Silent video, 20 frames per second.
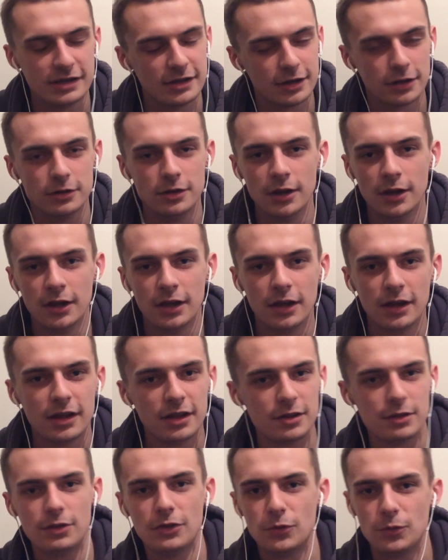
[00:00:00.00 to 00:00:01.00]
You know,
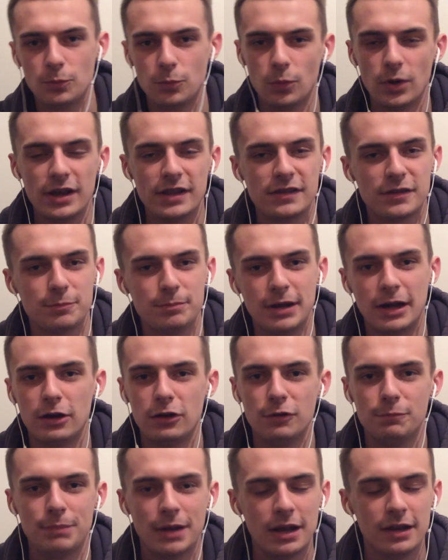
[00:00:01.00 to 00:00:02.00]
the way to
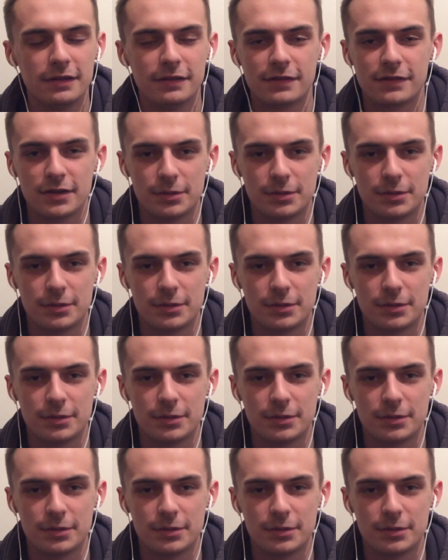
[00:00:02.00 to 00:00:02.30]
power of balance,